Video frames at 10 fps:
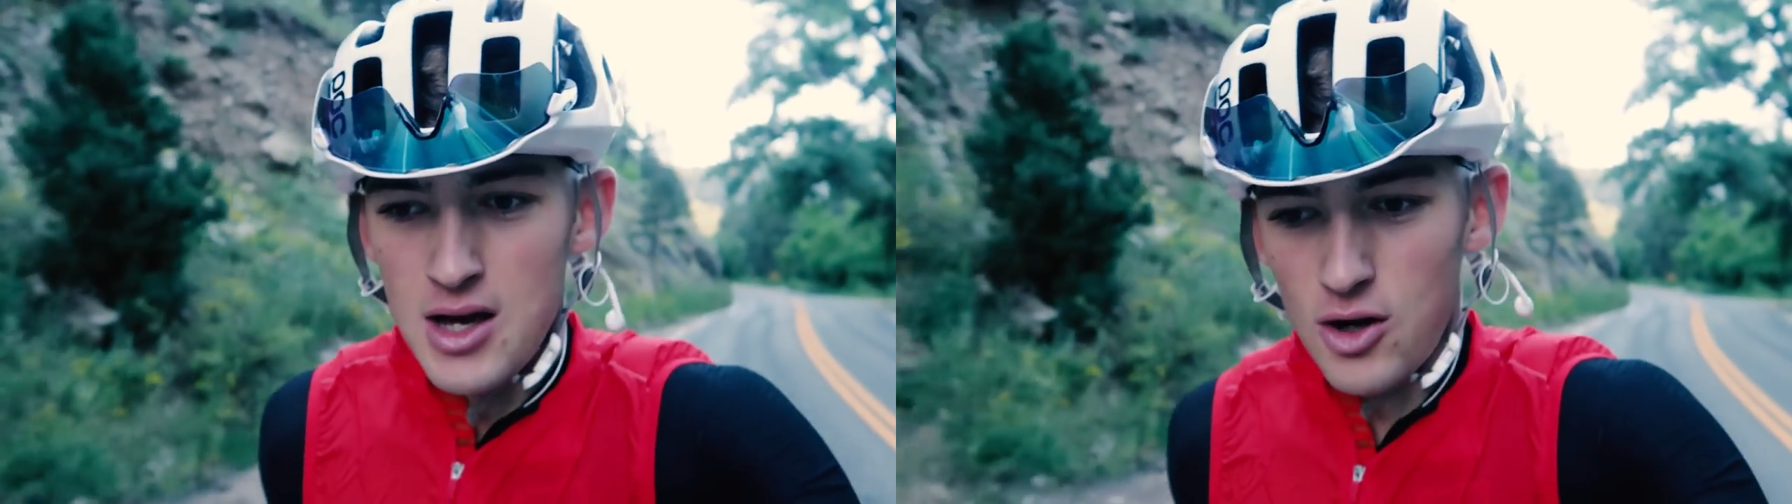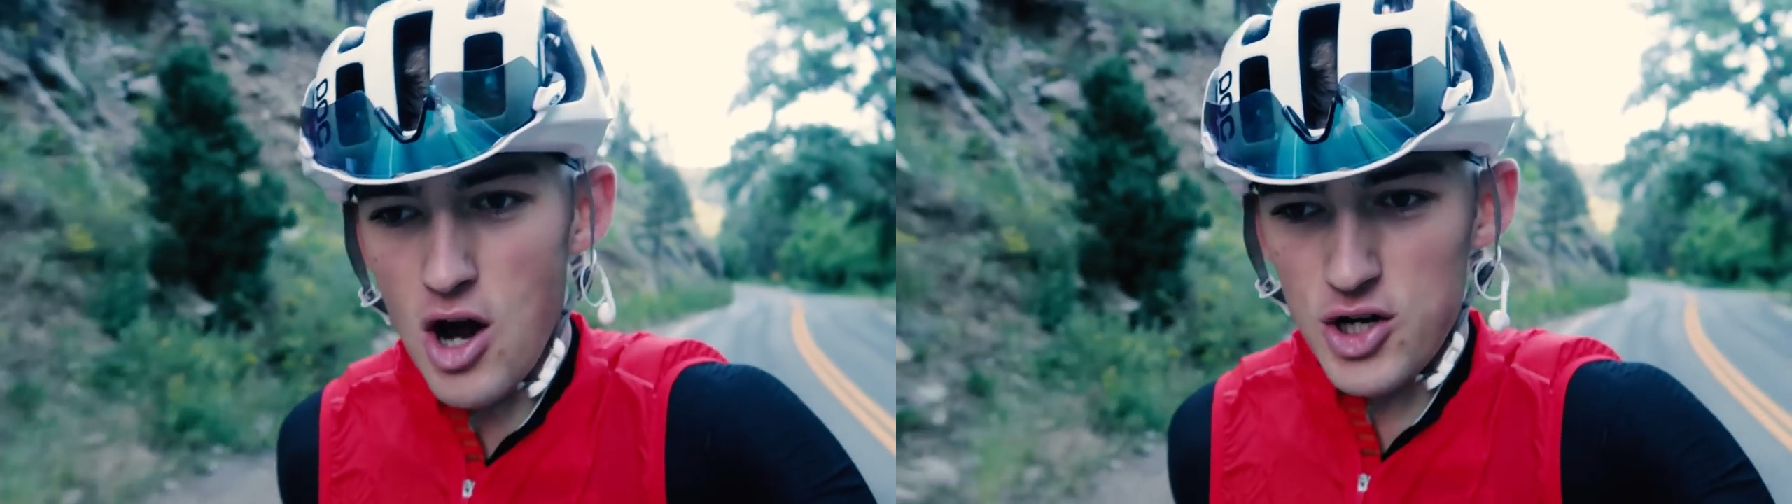
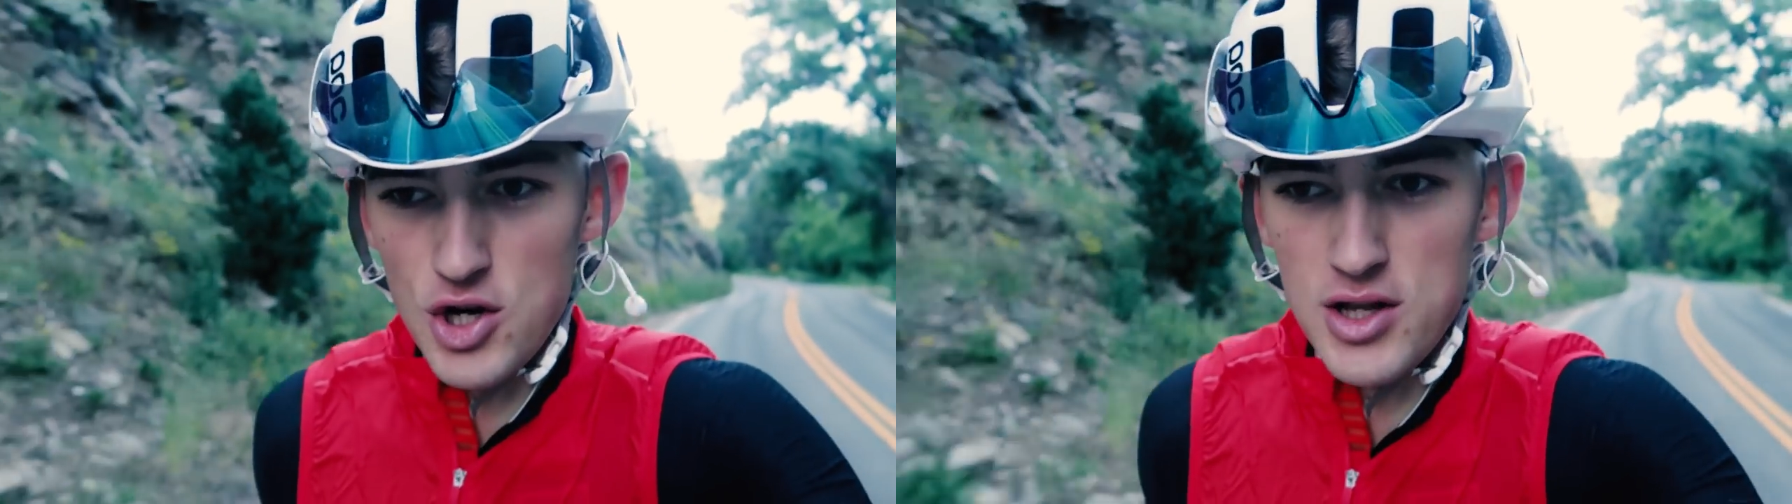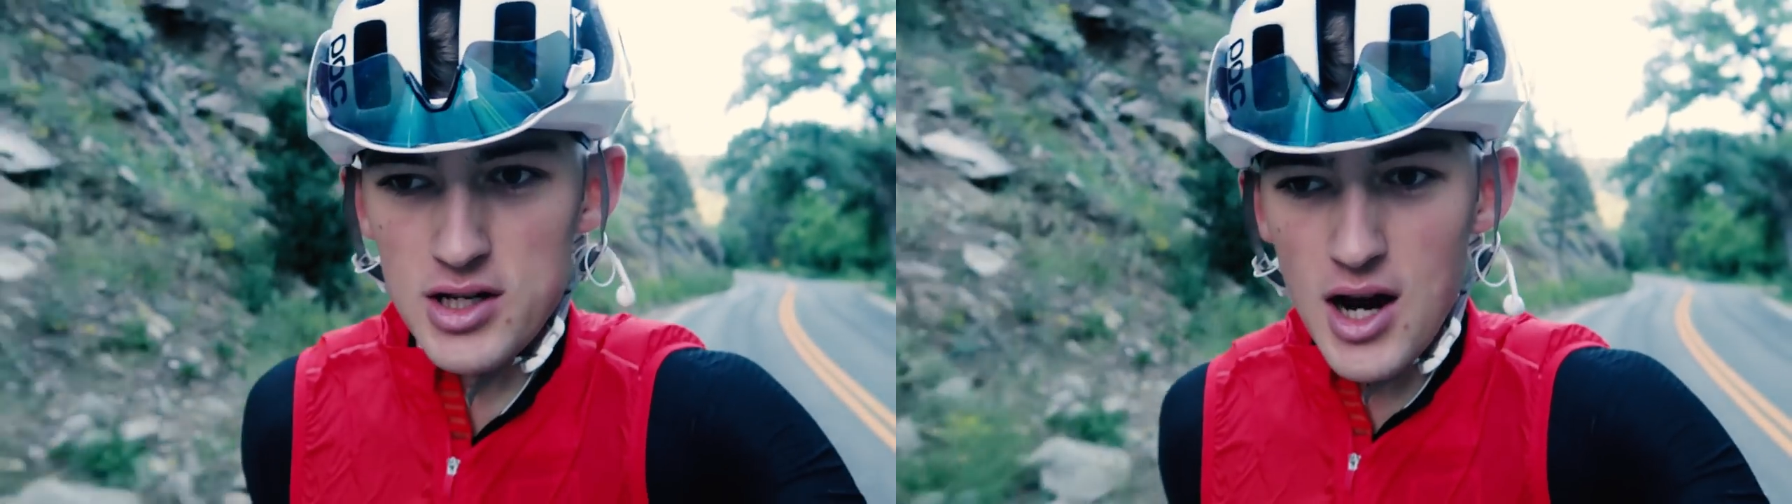
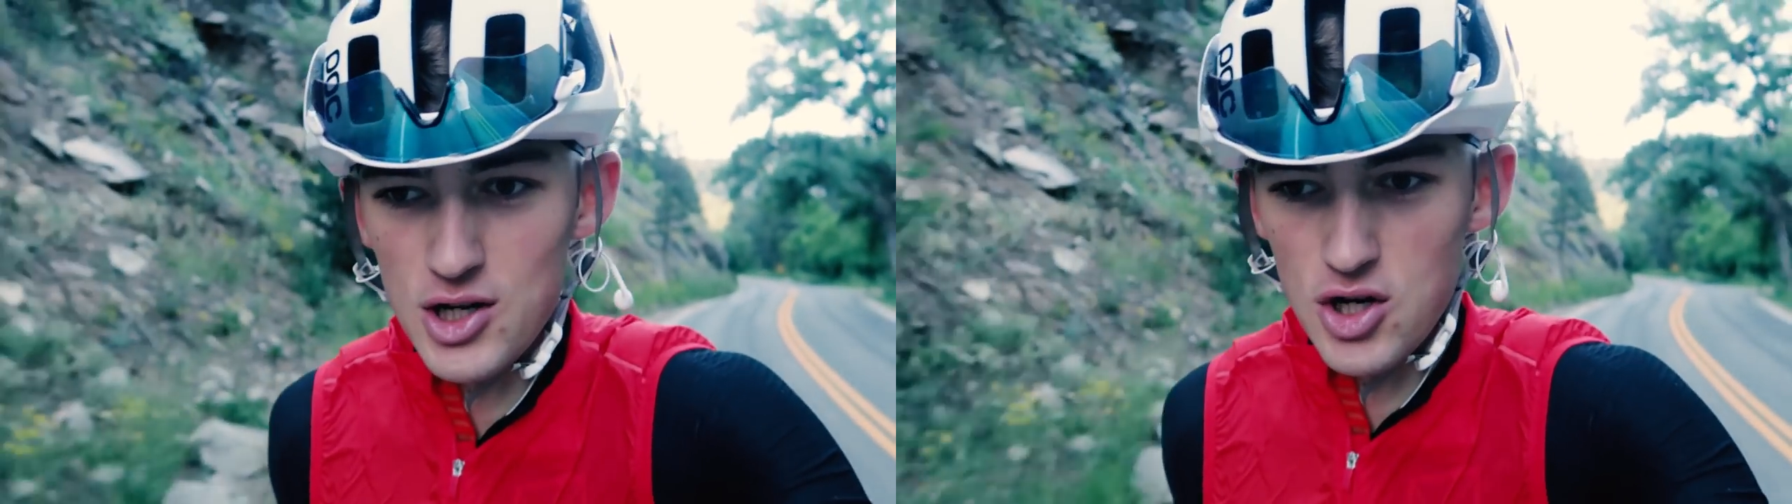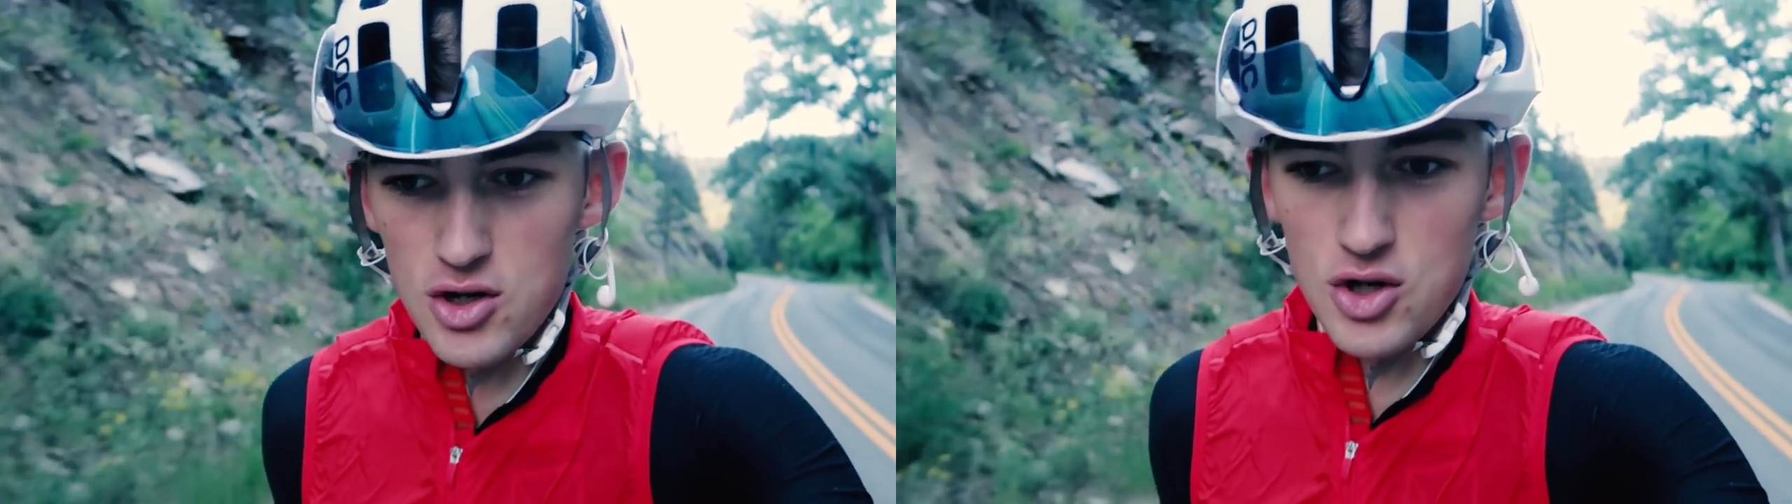Crusher and the
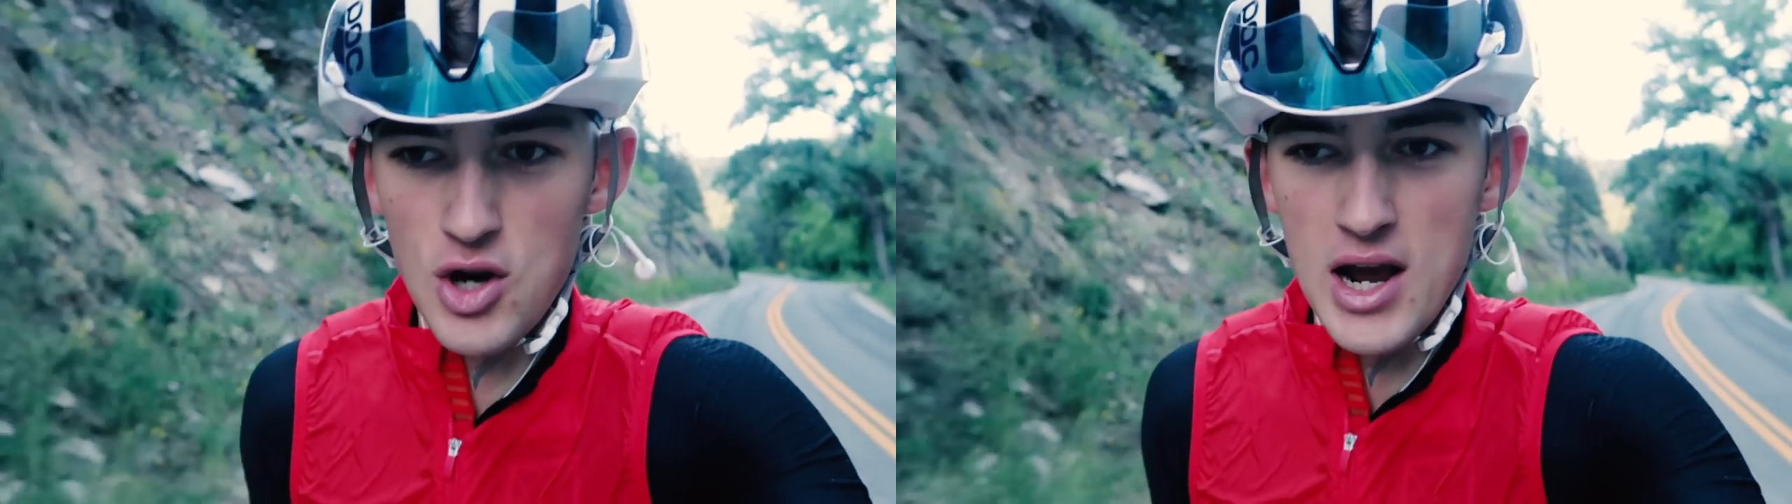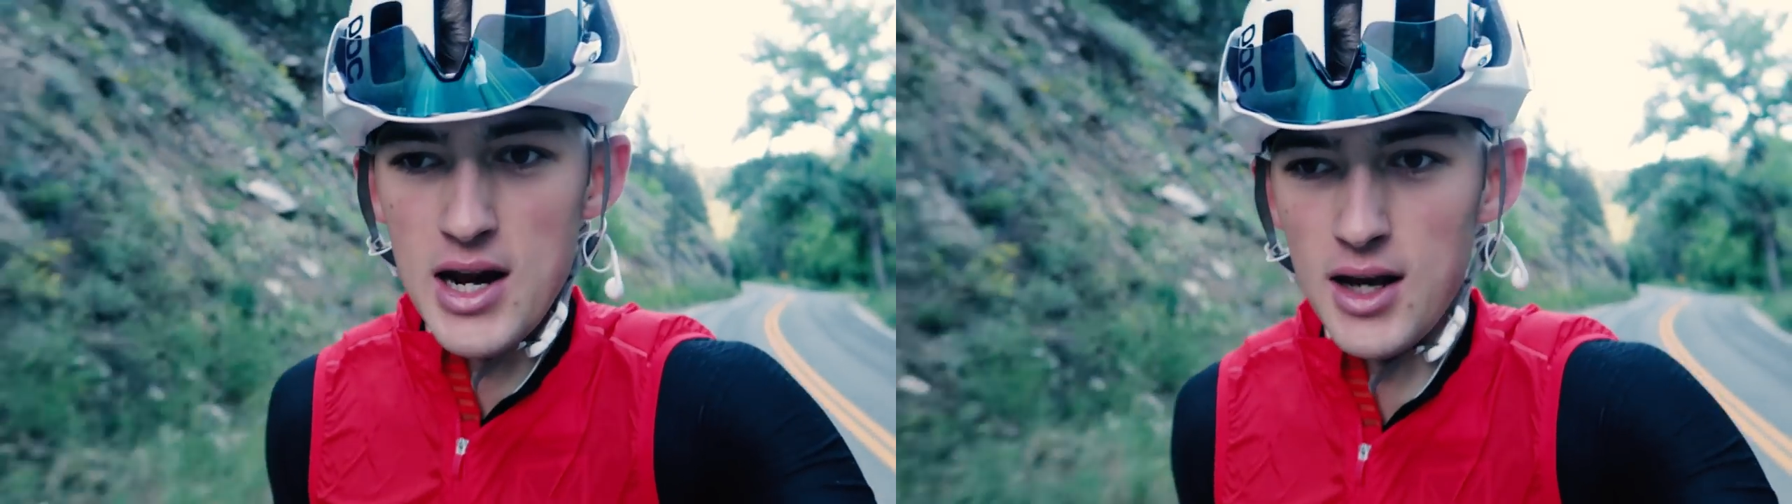Tusher
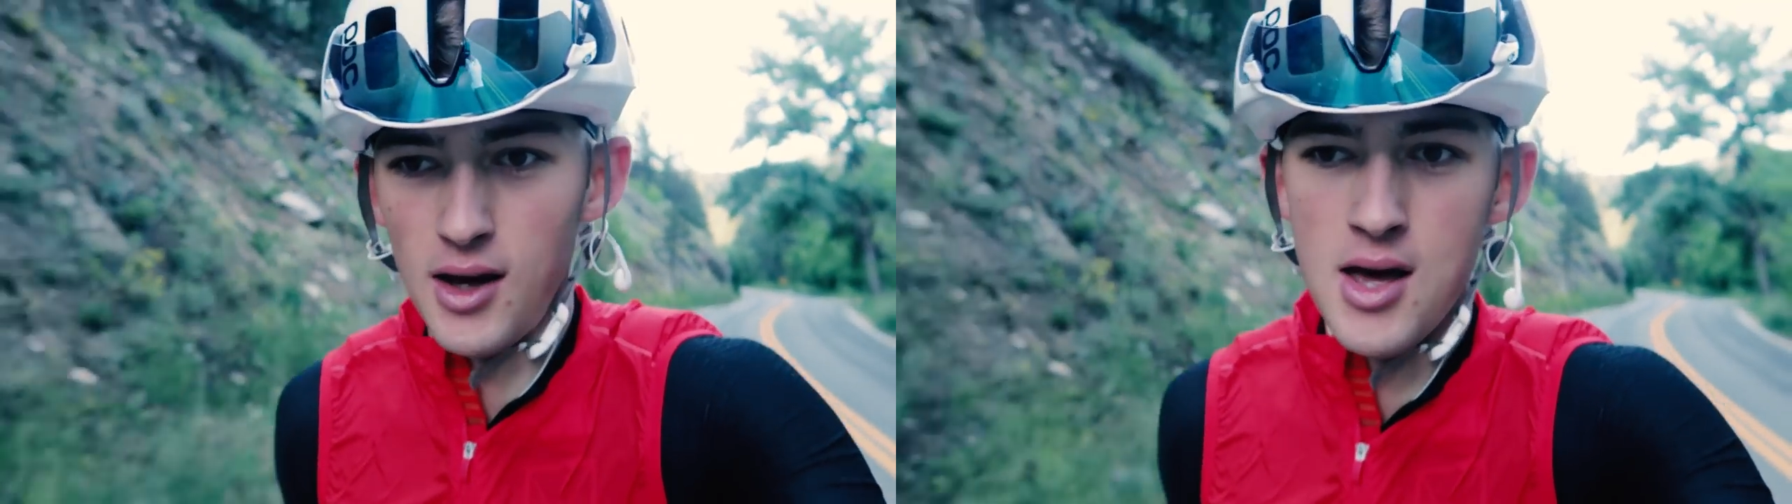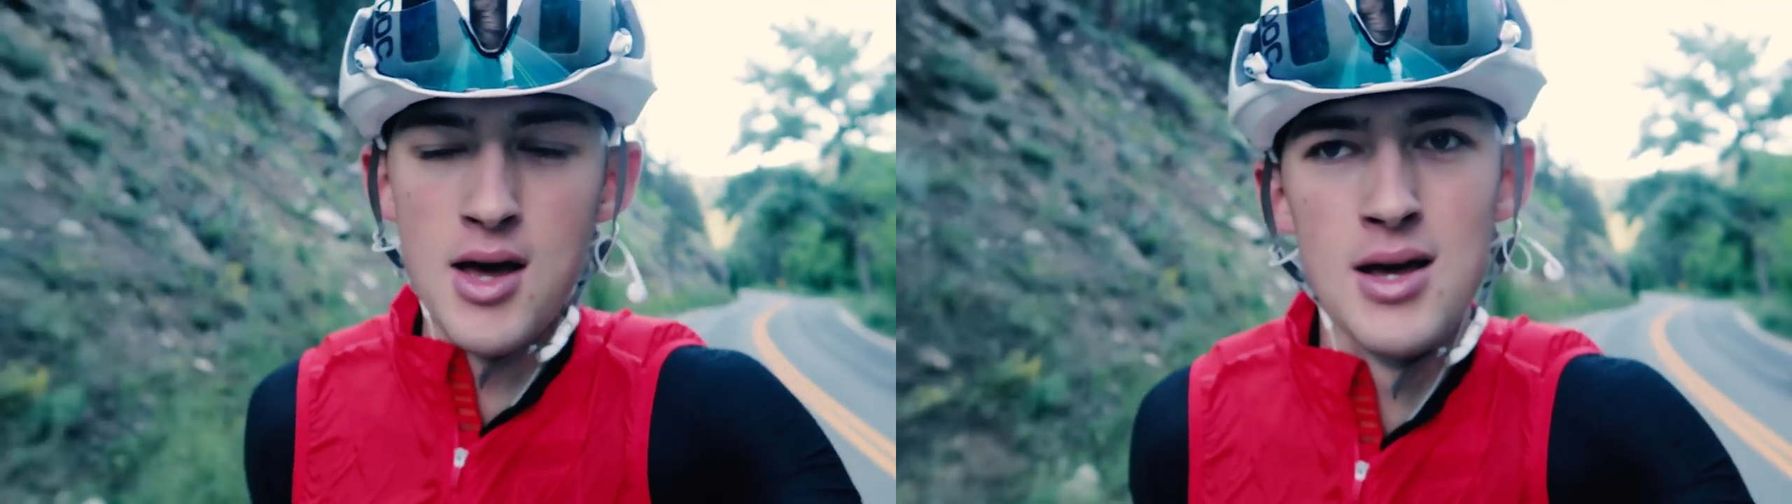training